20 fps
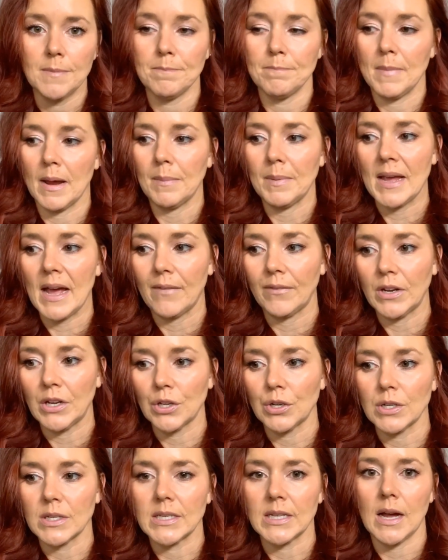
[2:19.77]
maybe having a
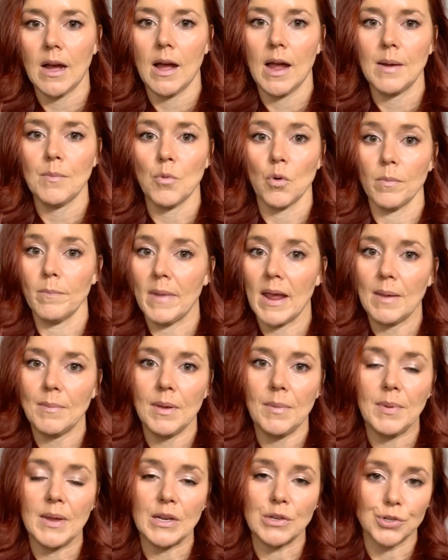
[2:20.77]
good time, or
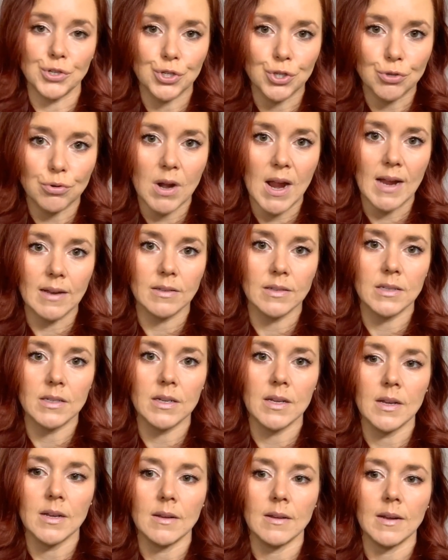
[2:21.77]
maybe being stressed,
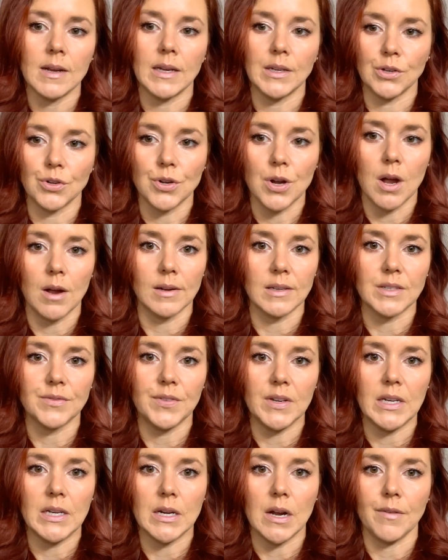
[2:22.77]
and your dog is
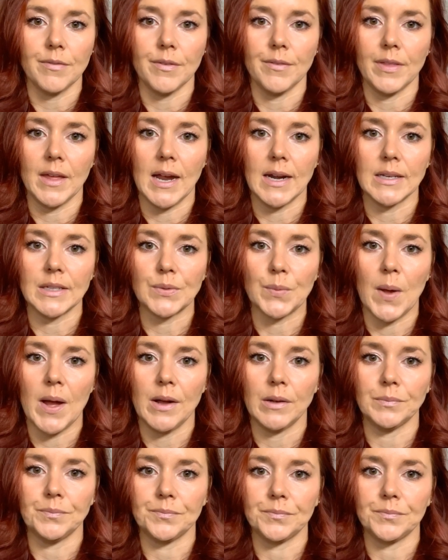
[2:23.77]
feeding off of that as well.